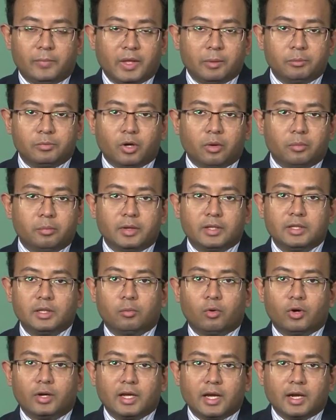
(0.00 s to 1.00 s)
absorbed by the
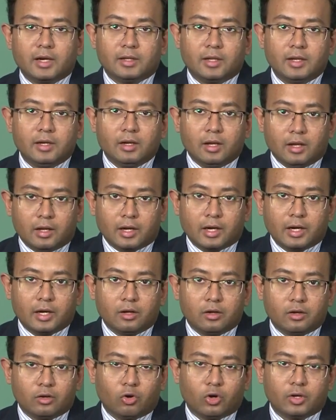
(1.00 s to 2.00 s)
body are then get,
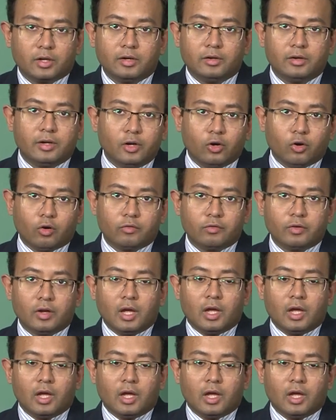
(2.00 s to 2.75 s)
gotten rid of.